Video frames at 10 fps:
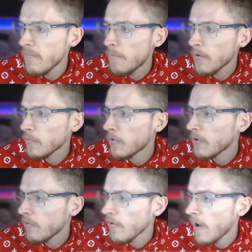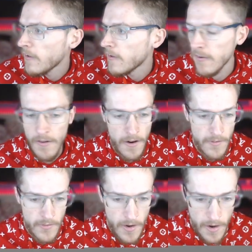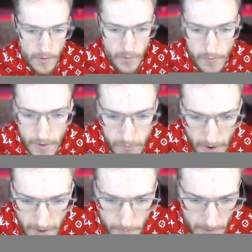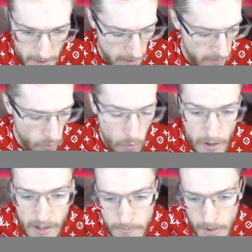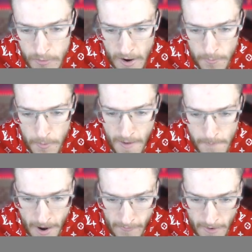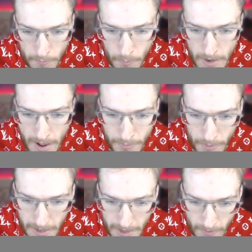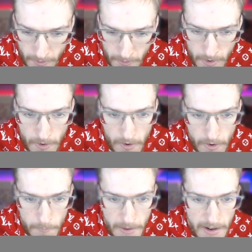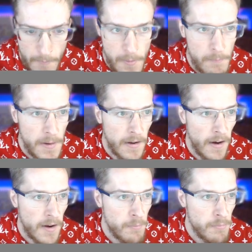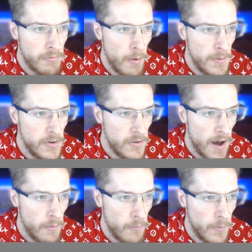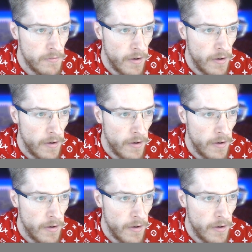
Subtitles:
put this one on the shirt, you know, guys. So if I drag him in here, he's already given me a transparent background. What an absolute hero. Make that a bit bigger. I could probably do that one with